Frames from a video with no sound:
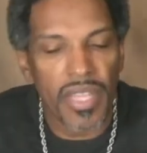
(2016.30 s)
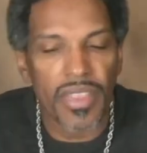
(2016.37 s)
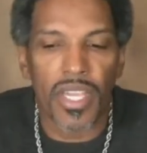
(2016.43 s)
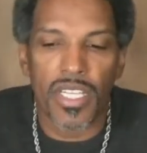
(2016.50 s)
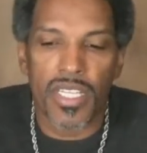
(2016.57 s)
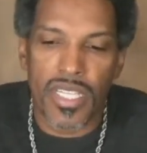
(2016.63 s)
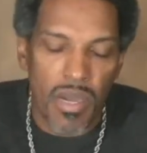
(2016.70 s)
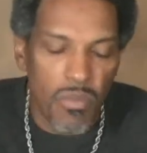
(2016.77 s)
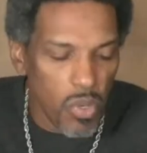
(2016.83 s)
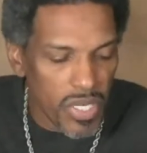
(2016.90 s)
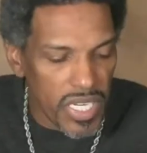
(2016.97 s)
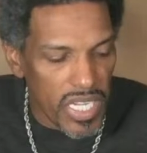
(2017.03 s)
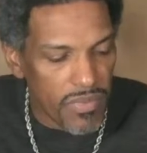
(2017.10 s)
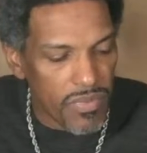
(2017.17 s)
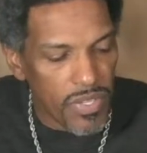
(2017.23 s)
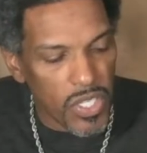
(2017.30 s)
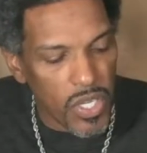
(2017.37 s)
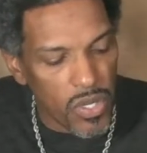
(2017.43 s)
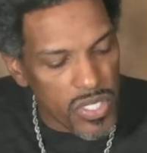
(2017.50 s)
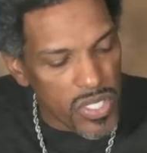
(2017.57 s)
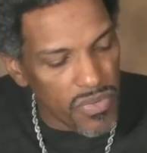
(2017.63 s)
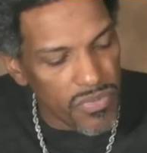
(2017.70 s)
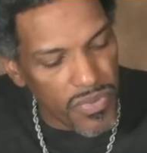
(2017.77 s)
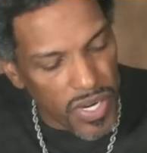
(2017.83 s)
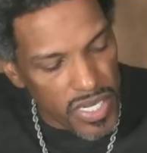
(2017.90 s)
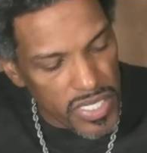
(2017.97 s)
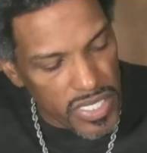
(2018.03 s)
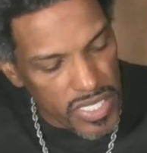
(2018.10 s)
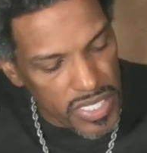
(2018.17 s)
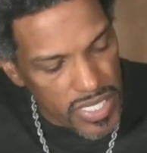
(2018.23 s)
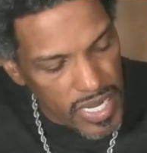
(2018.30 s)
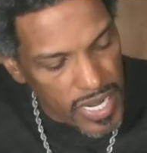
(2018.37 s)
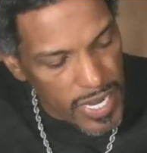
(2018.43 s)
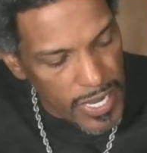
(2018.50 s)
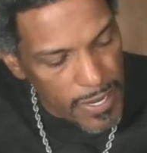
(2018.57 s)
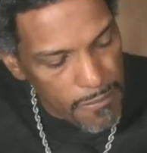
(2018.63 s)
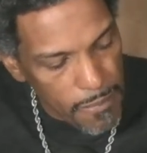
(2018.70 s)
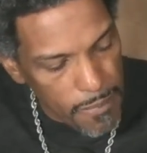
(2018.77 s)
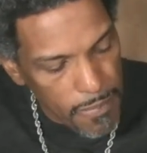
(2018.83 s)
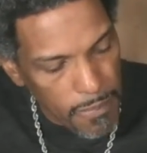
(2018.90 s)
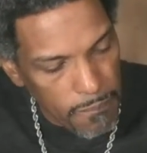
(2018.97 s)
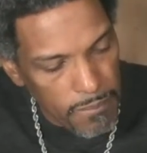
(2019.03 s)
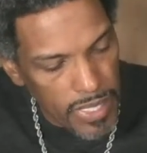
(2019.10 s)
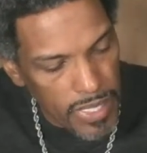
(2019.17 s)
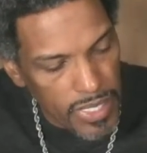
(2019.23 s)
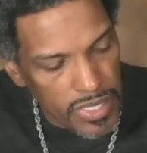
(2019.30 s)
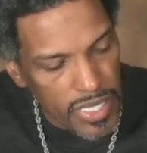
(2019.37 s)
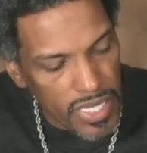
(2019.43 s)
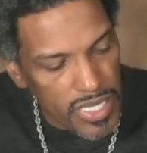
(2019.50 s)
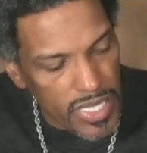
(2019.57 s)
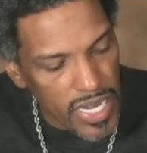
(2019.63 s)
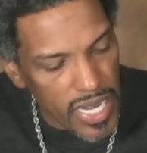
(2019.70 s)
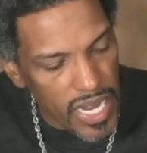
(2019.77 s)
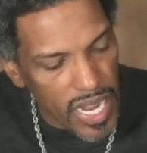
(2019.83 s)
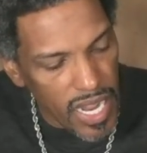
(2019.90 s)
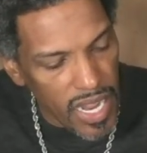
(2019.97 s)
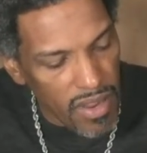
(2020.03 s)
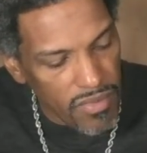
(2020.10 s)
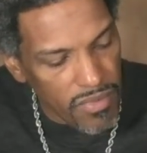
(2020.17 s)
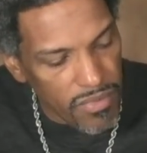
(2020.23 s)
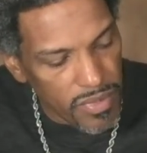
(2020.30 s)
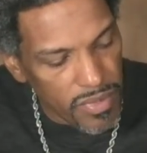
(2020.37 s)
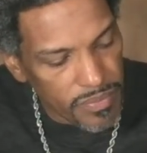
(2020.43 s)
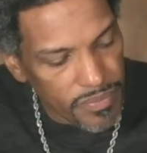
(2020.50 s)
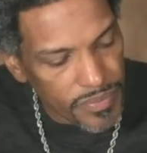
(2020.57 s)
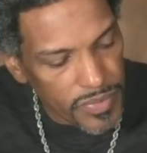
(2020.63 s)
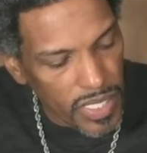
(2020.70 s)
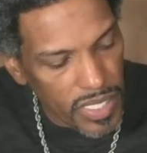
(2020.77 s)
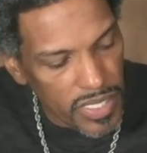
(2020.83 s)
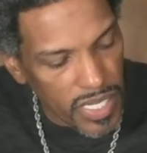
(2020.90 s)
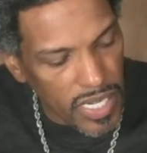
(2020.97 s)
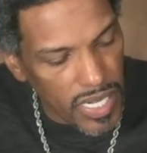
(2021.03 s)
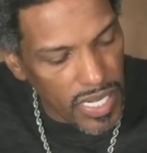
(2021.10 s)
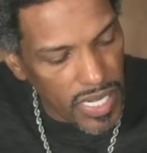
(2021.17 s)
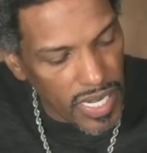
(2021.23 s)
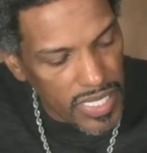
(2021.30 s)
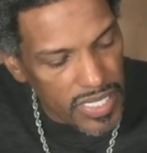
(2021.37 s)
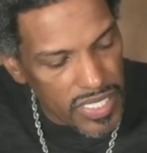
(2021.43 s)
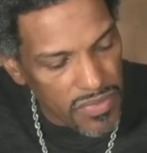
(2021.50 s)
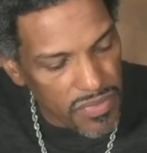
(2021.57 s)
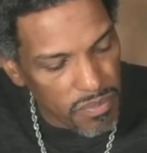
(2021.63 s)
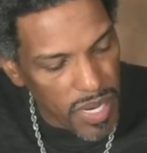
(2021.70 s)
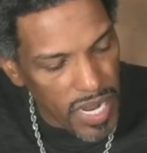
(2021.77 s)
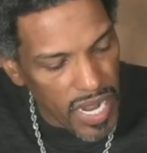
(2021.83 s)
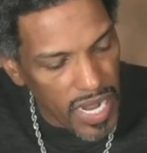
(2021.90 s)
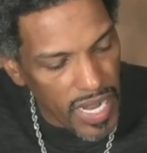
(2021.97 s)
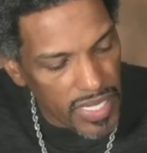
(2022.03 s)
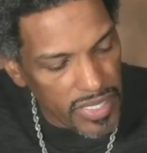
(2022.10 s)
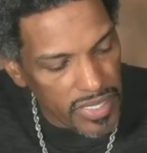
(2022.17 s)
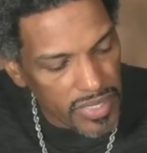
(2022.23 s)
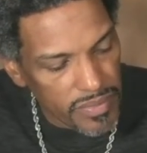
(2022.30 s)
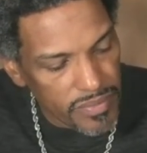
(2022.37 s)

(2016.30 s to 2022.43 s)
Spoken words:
Some would even go so far as to say that they have the collective mind